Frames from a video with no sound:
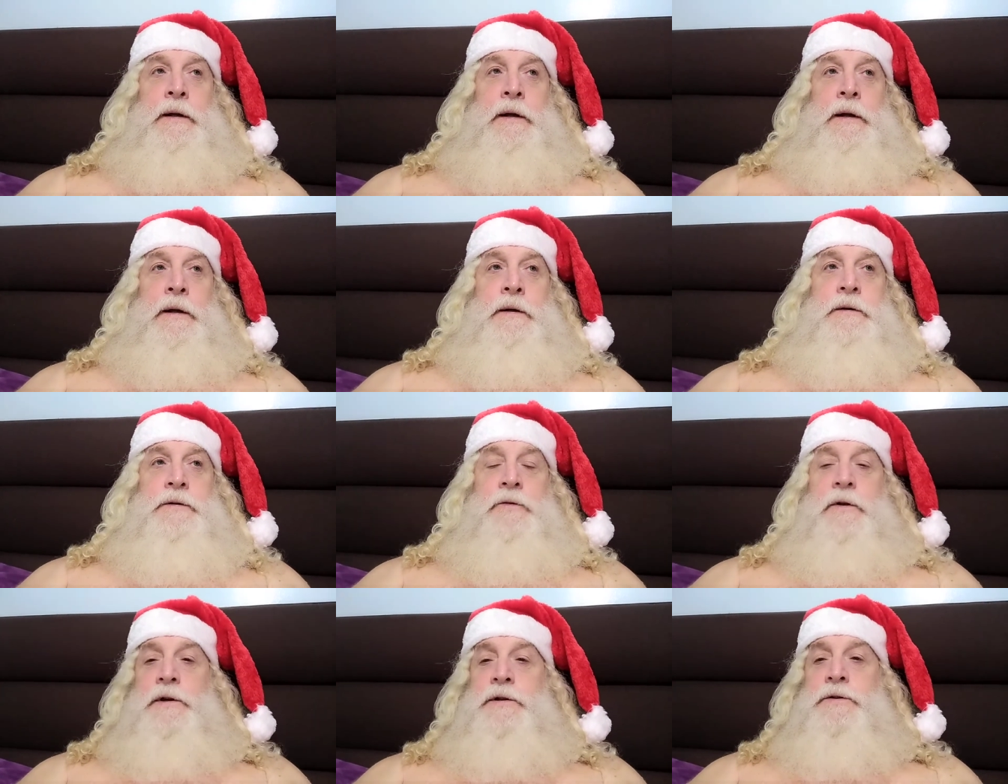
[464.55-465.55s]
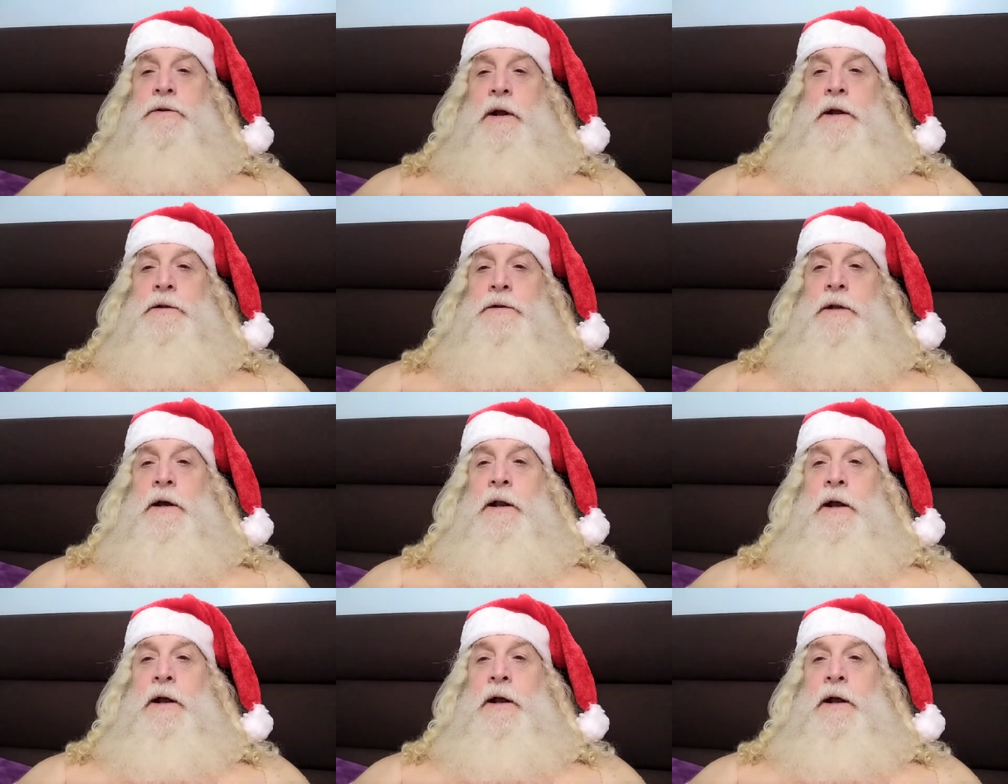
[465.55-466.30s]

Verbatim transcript: Uh, it's really strange not